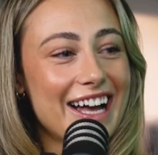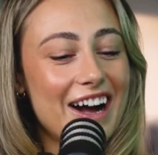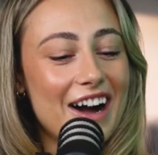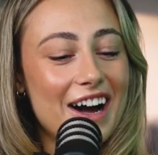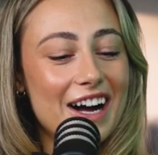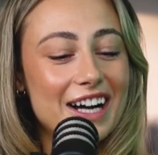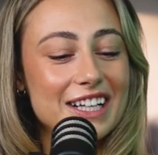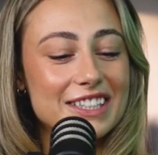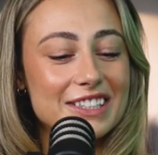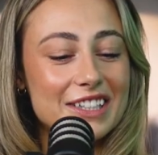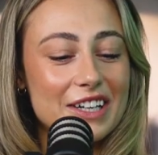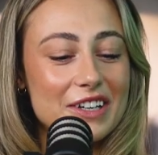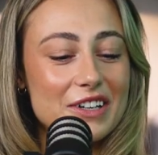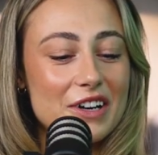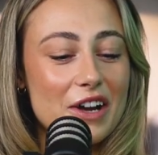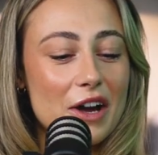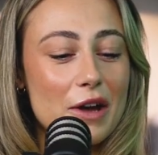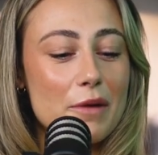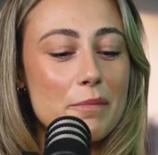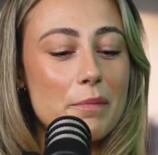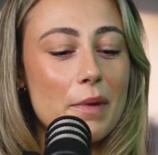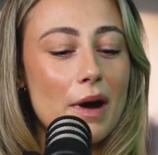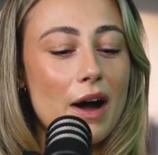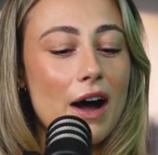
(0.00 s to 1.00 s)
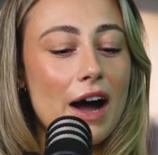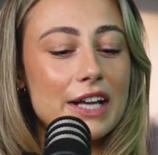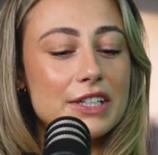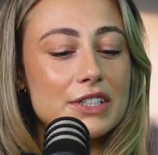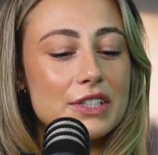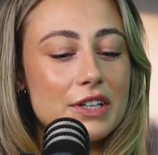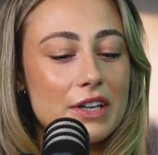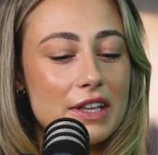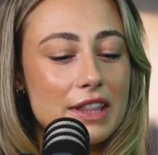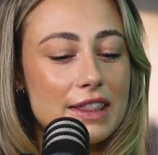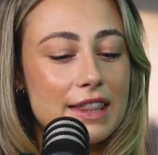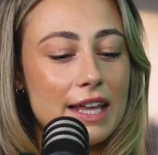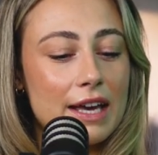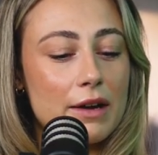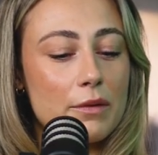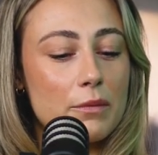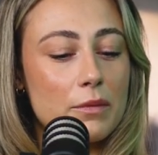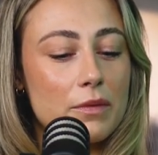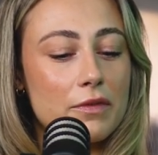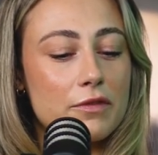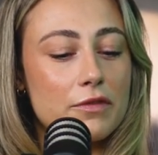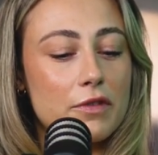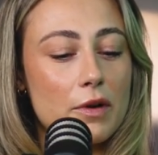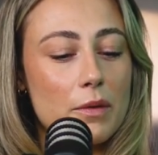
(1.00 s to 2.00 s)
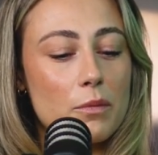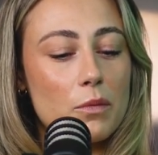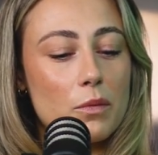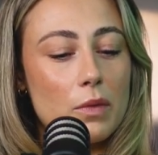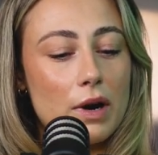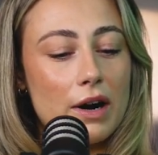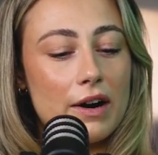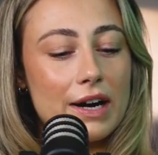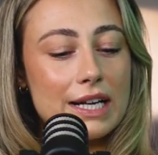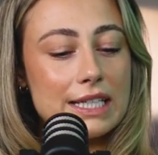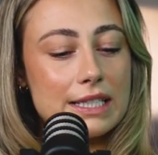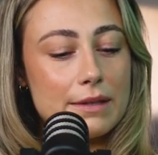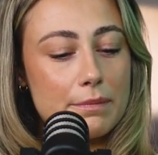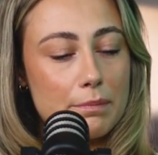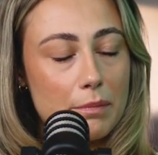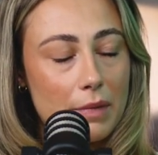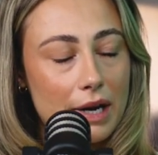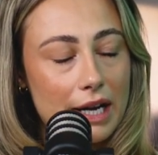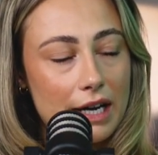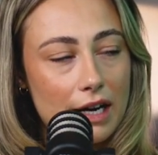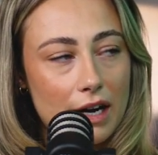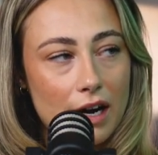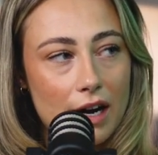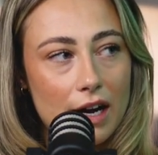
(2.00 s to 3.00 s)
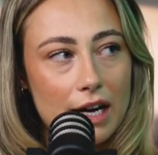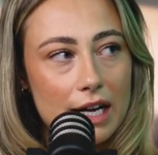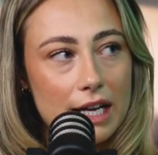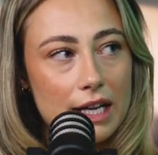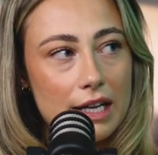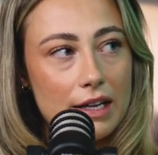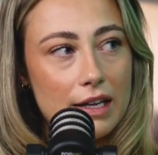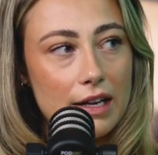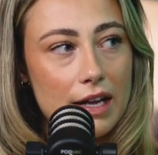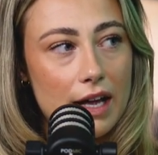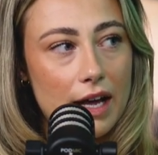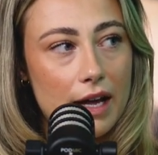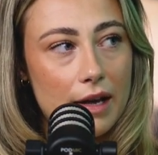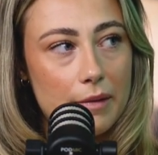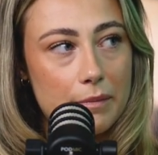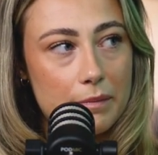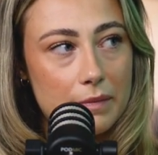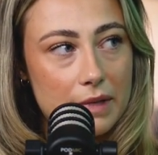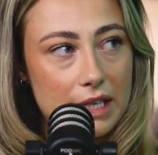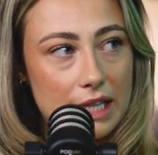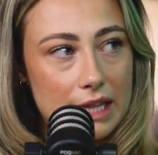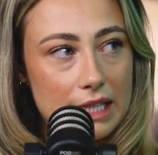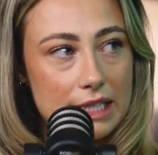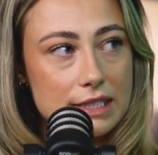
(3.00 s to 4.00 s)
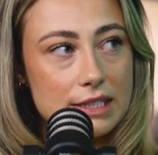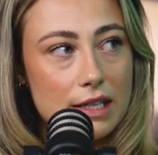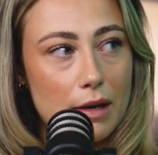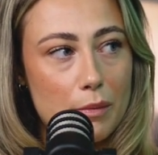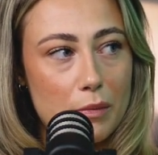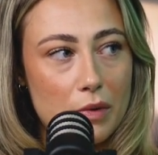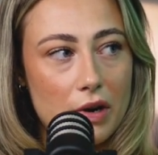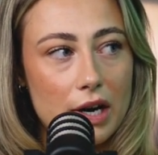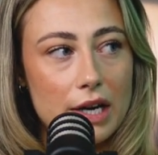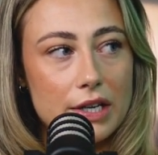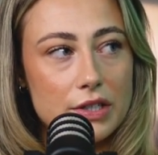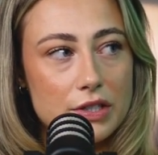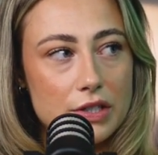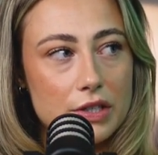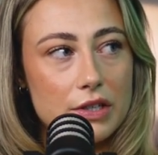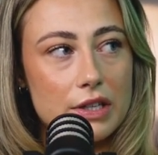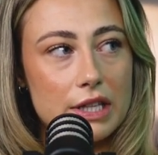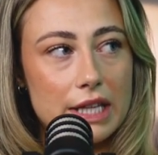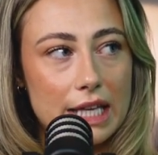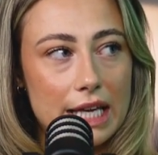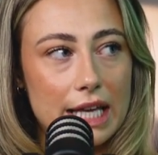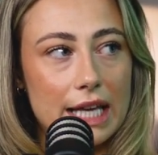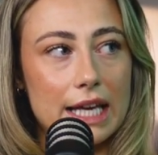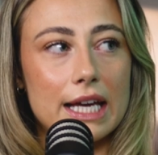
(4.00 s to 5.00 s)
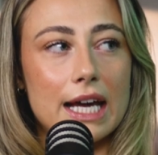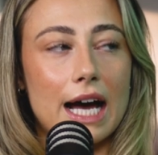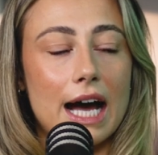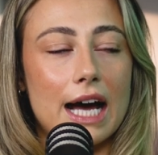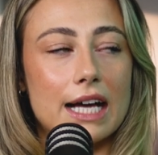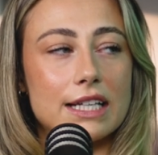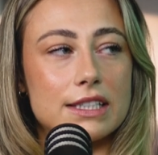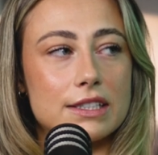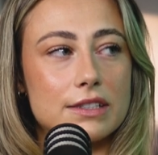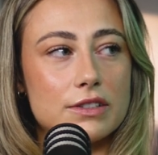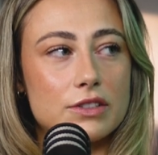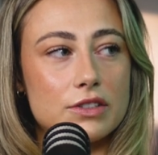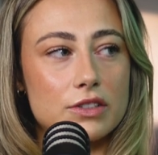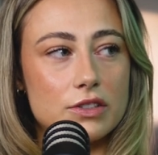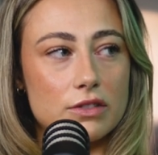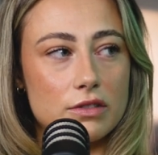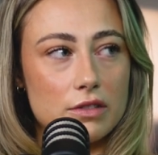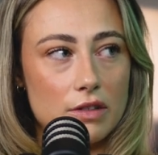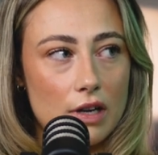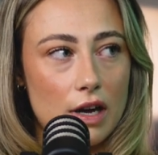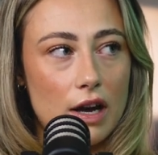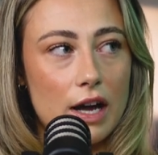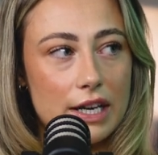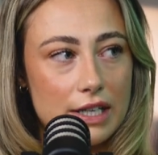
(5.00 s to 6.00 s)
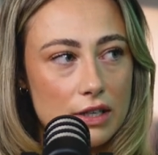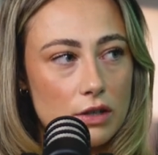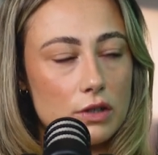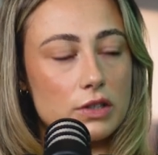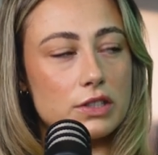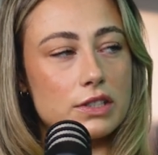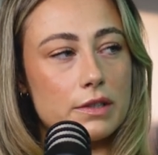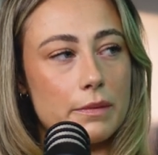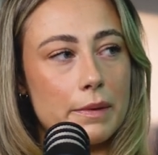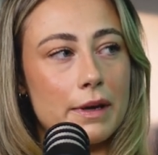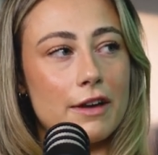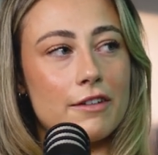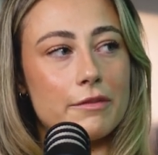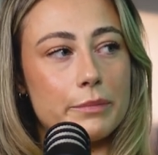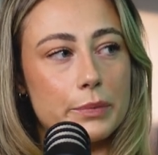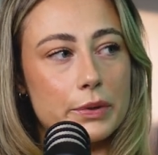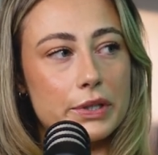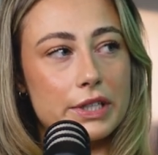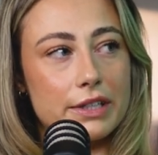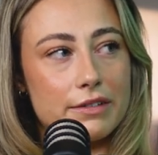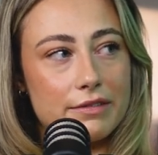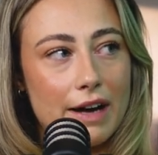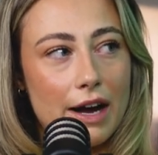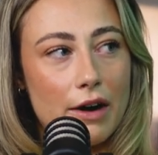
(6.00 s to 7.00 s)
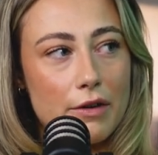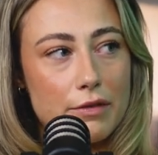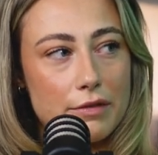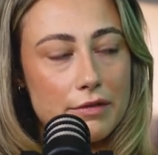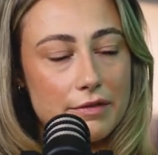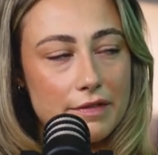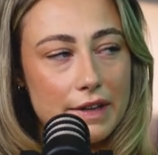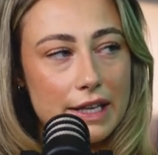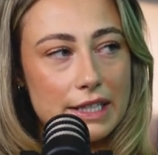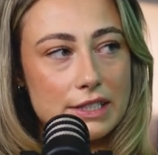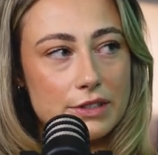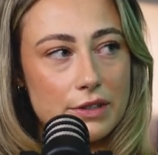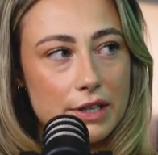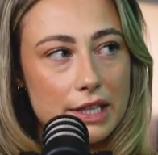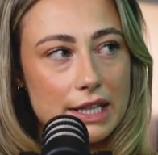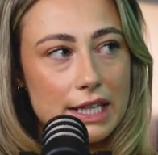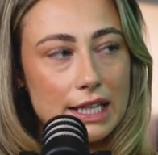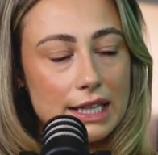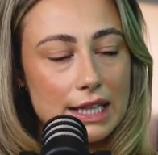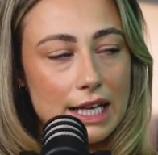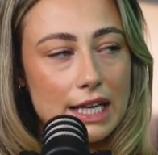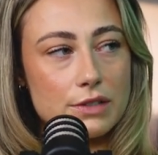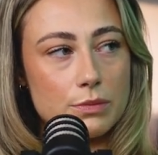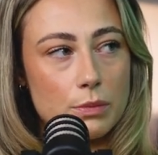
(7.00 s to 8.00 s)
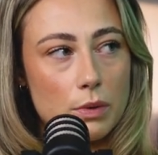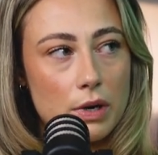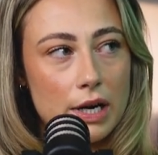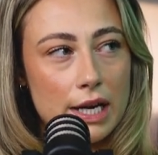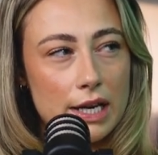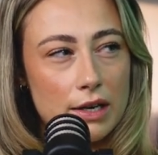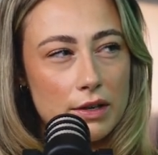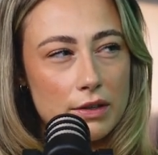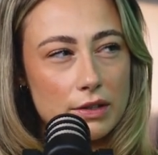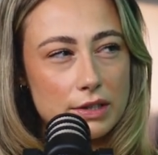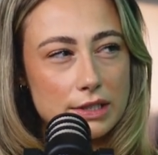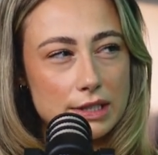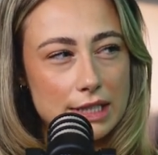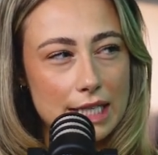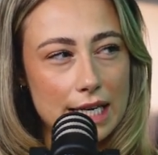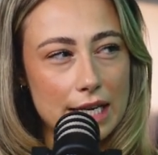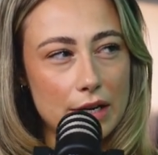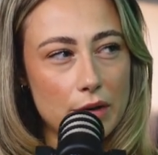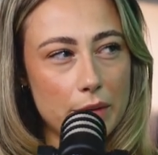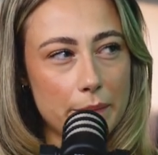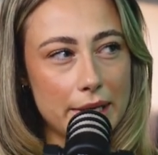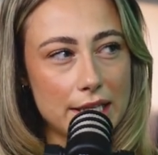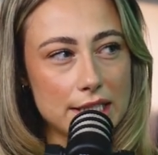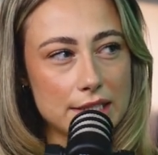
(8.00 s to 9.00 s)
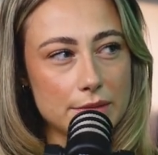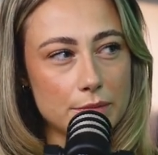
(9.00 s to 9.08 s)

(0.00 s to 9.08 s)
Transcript: I don't know, but I do think from where I did my cut in the summer, I do think it has, like, I lost a bit of body fat off of it, so I think that's why it looks a little bit